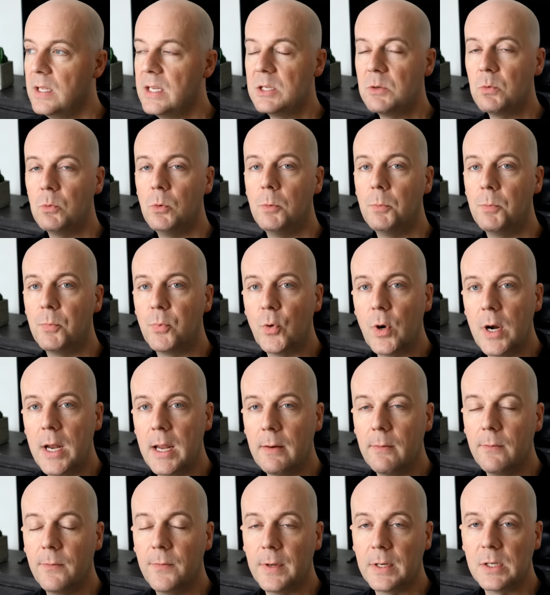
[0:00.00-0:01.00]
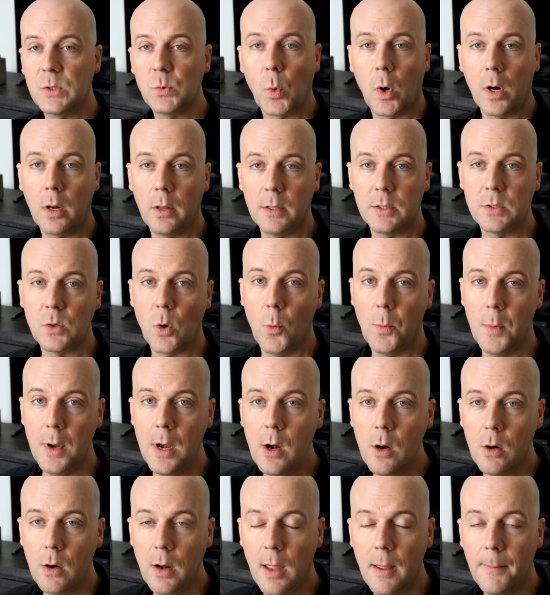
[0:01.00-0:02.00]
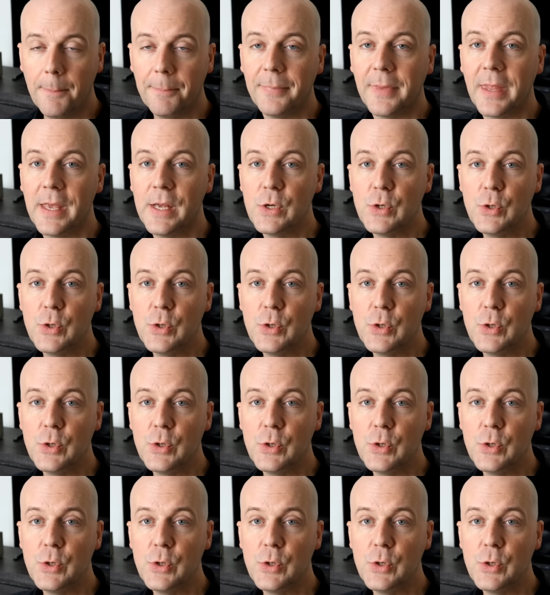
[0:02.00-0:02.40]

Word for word: This will bring fixed wireless home internet